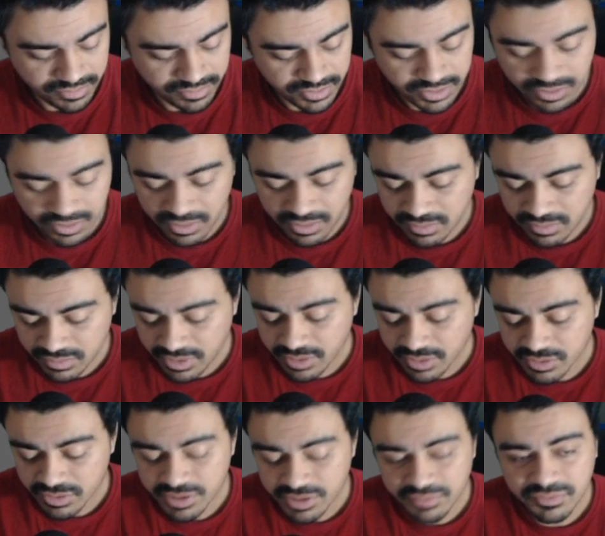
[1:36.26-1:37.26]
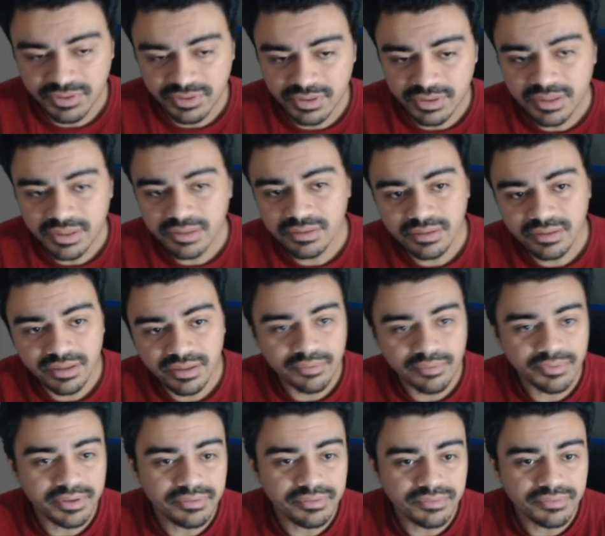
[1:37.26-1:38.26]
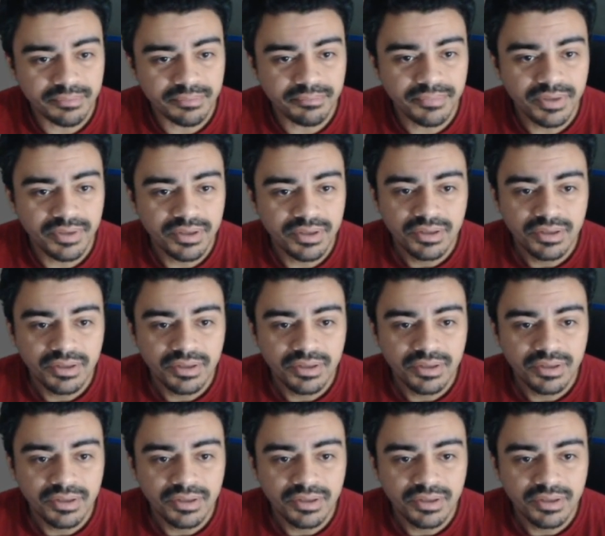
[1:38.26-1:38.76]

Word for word: So, you know, shift delete, get rid of them.